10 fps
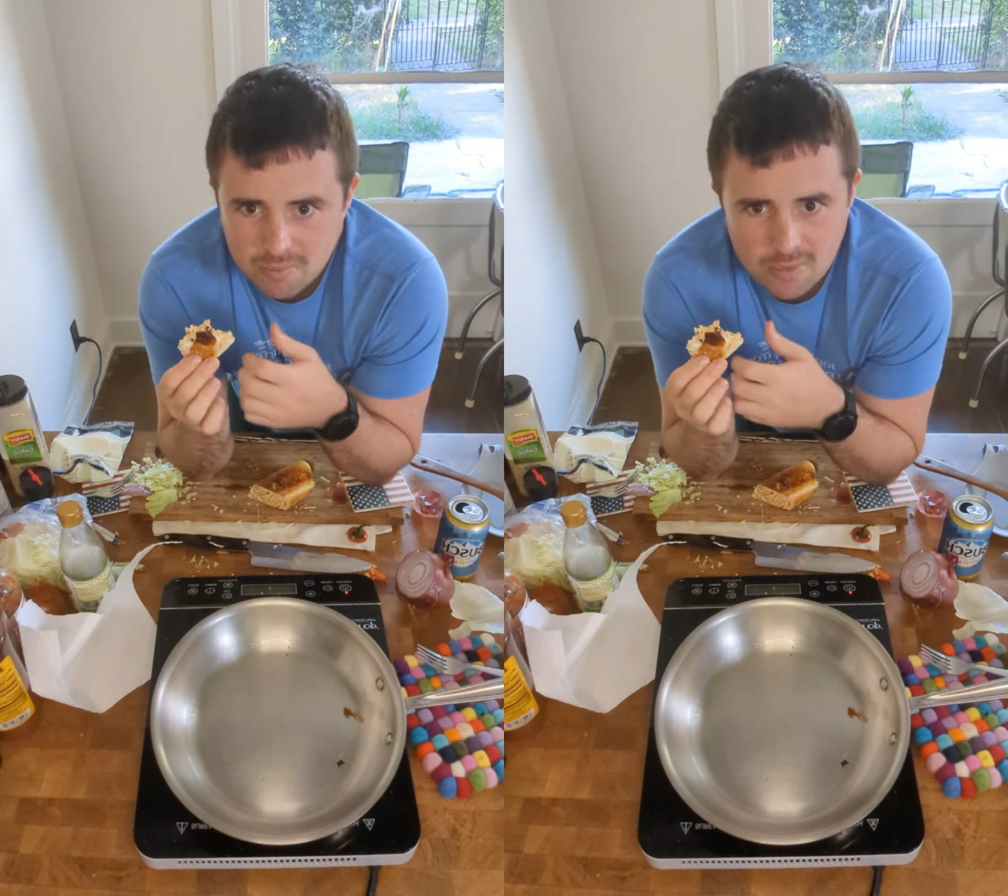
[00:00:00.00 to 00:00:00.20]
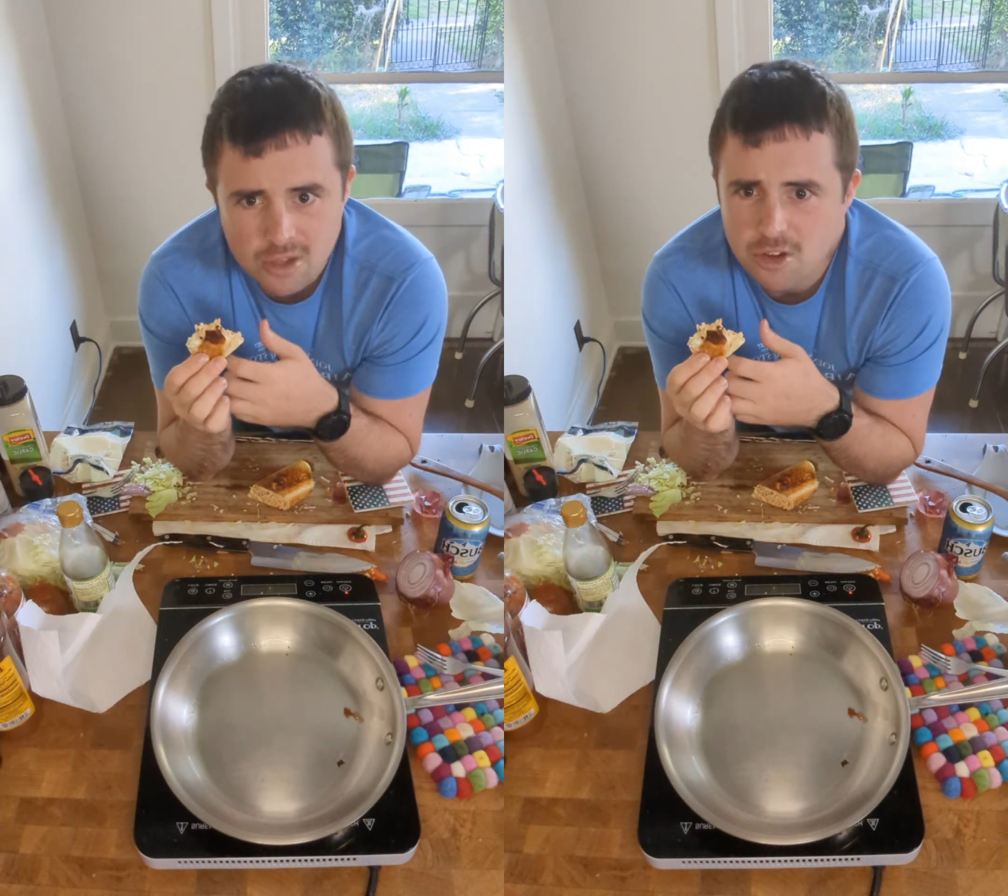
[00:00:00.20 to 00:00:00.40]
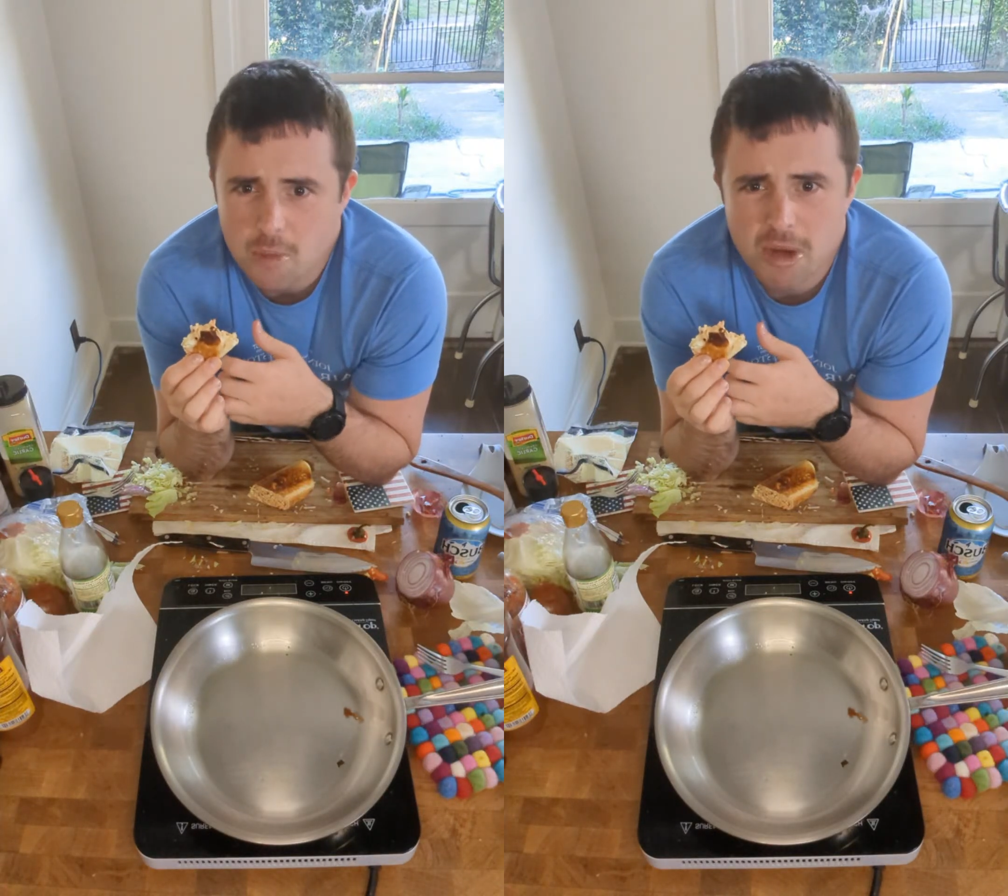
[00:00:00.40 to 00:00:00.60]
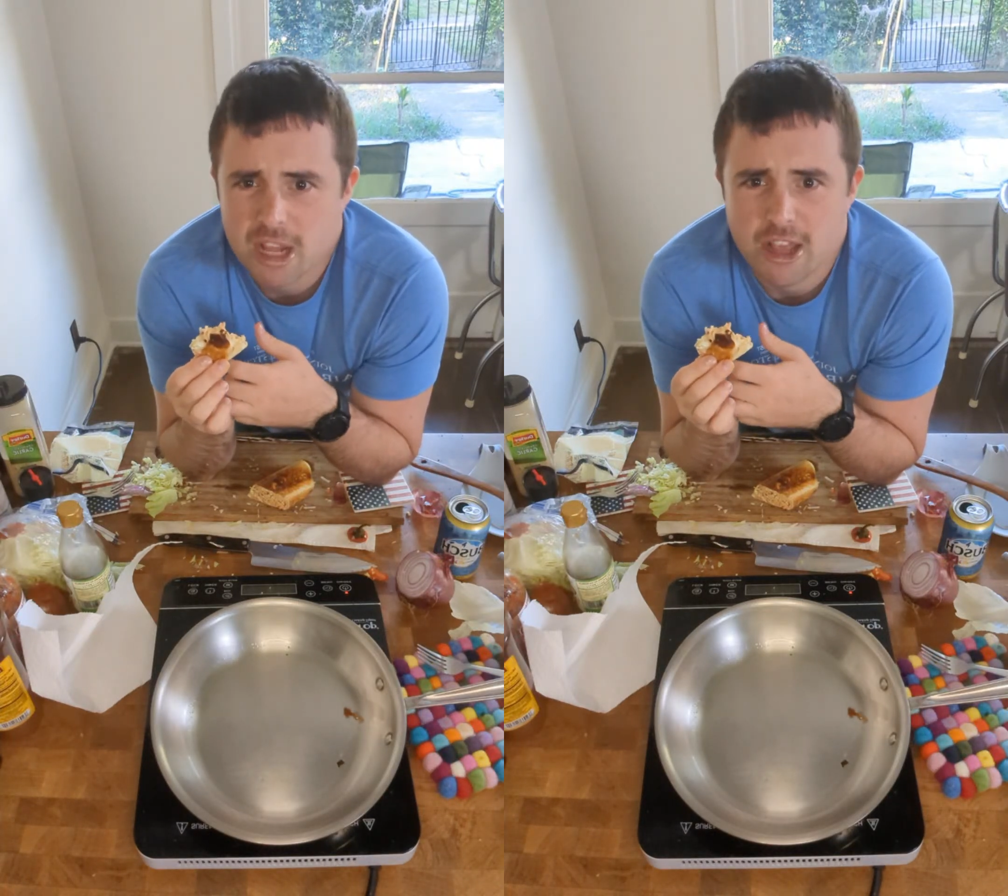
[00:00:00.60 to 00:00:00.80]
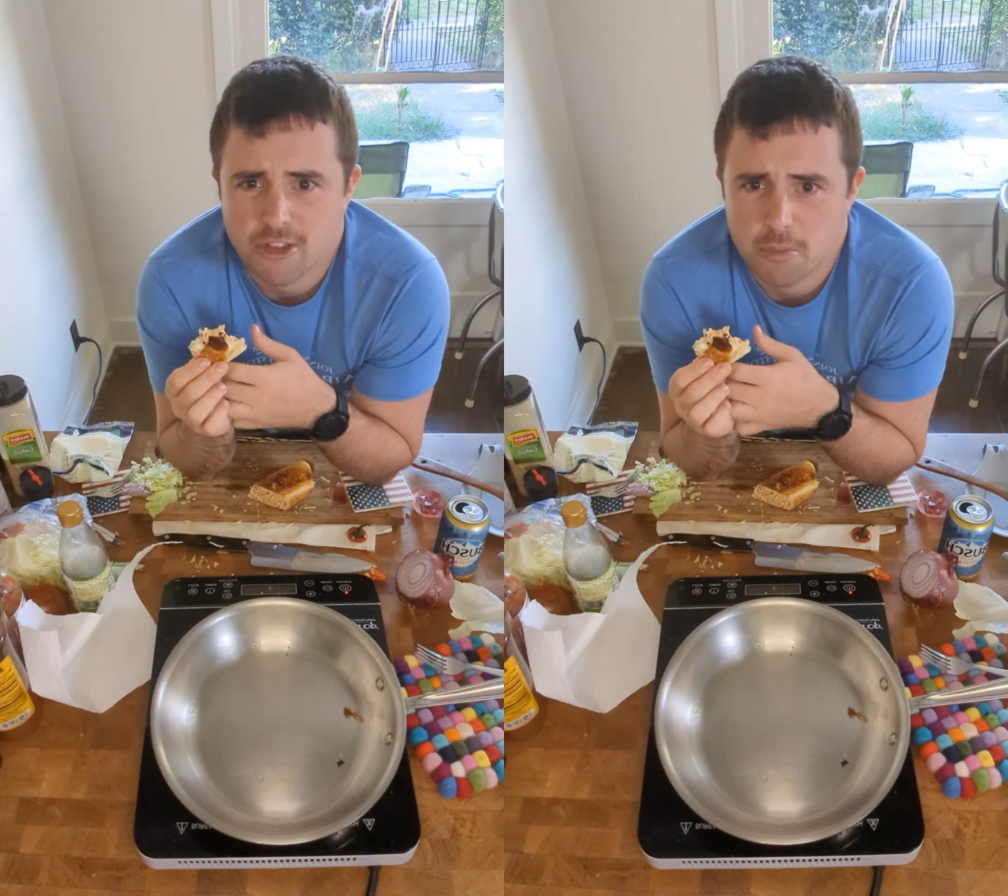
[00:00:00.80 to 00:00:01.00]
nobody
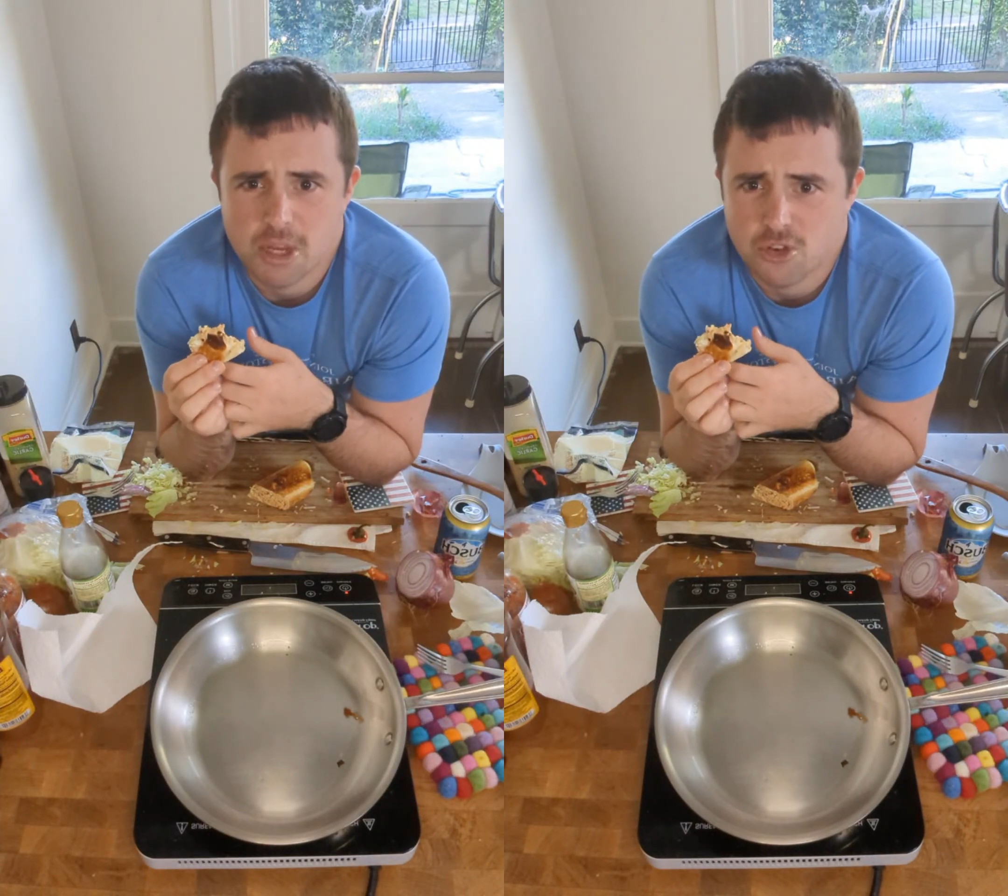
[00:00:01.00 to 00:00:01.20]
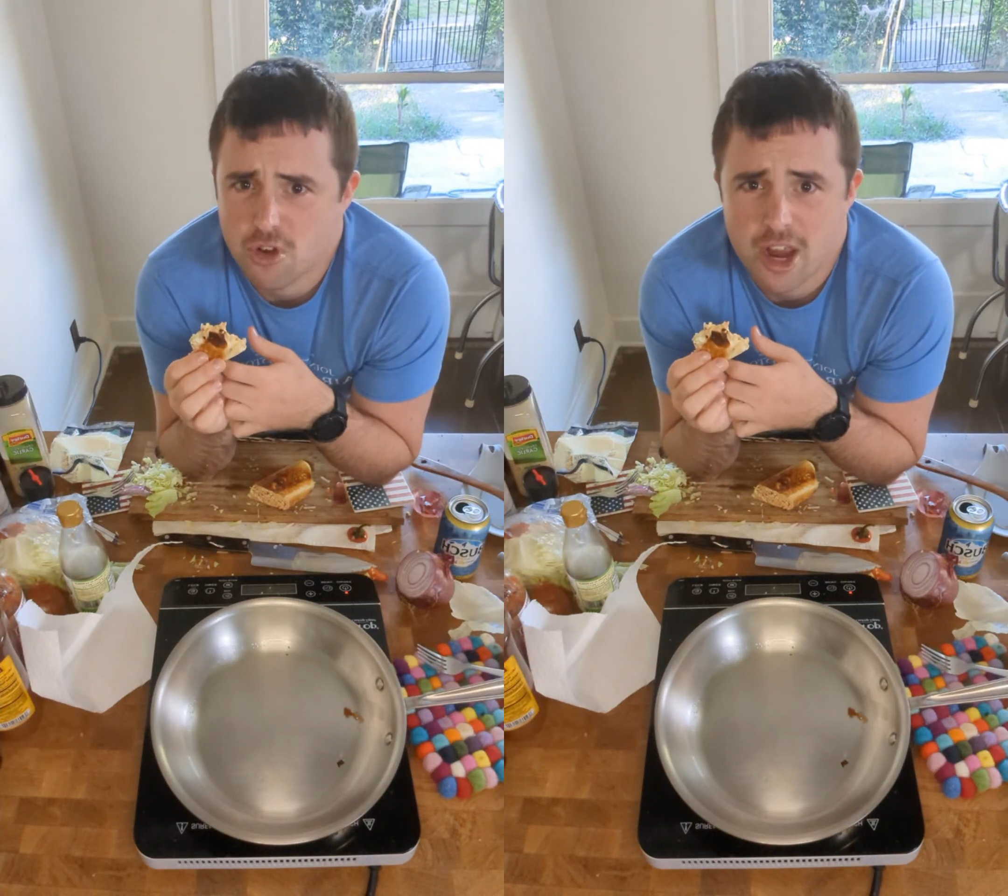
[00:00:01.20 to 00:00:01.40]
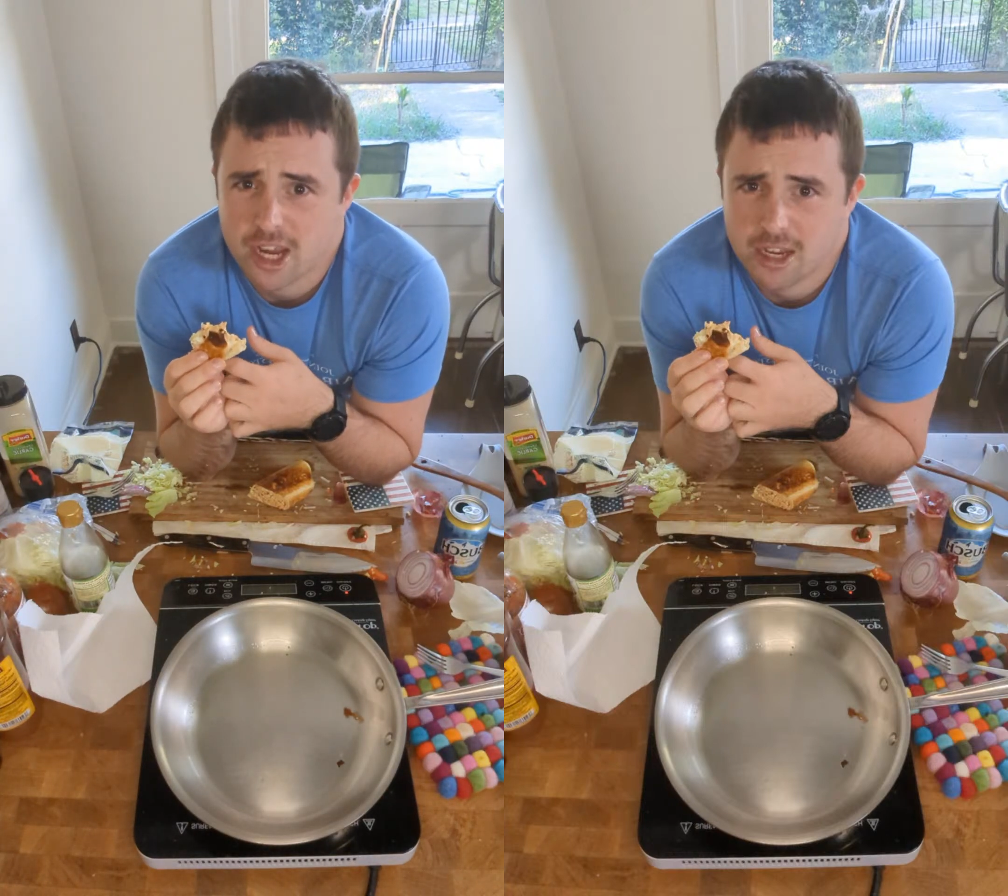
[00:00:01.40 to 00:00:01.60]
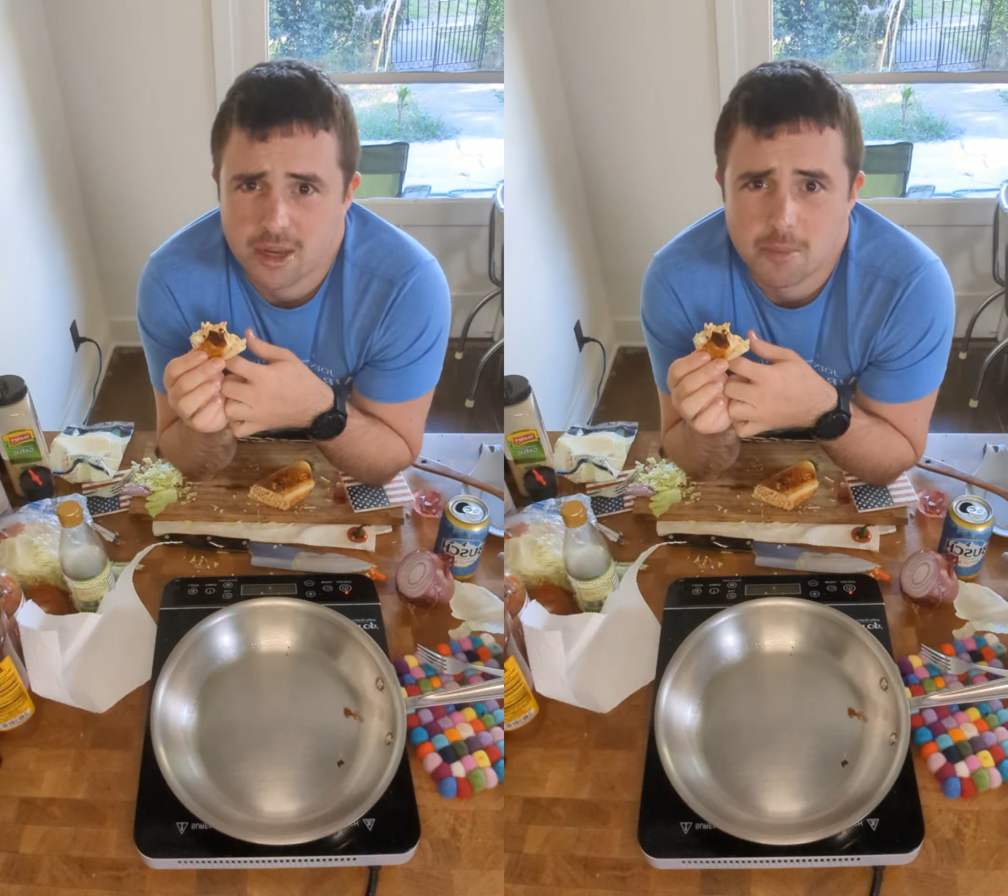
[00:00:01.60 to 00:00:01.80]
likes to be tricked, and